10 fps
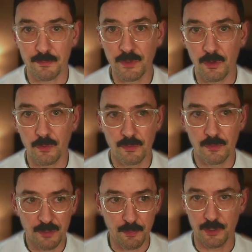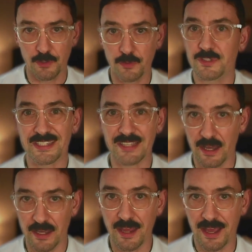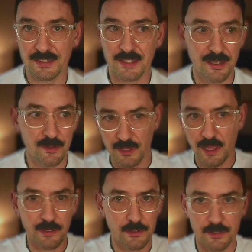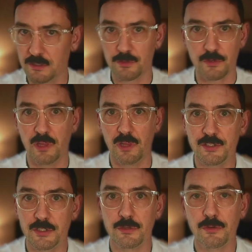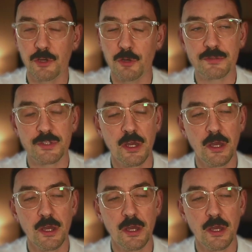really produced design asset with layers and sort of logic to it almost.